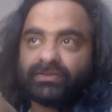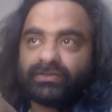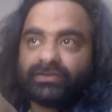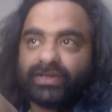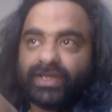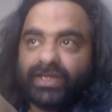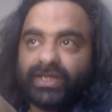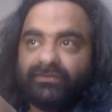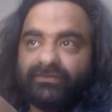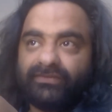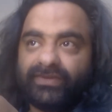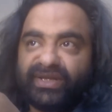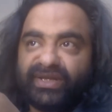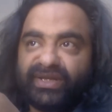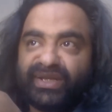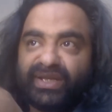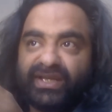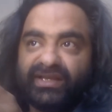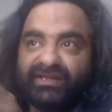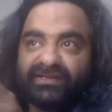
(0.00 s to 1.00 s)
So if
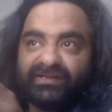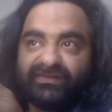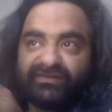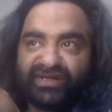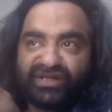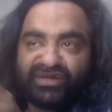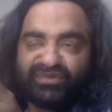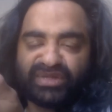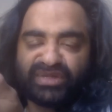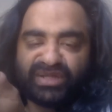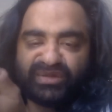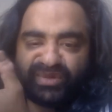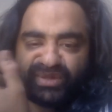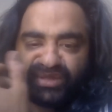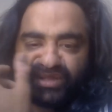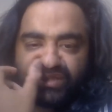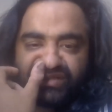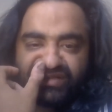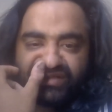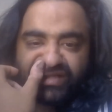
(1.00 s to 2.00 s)
in case of an
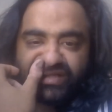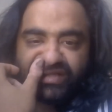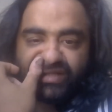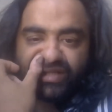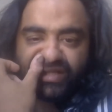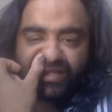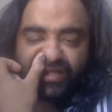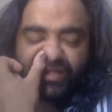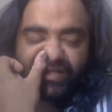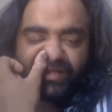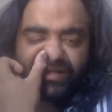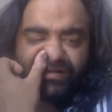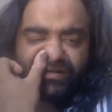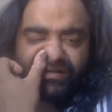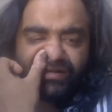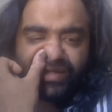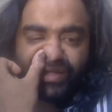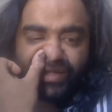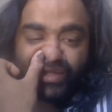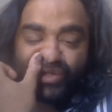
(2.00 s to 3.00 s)
emergency, I
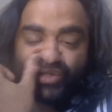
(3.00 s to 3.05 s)
can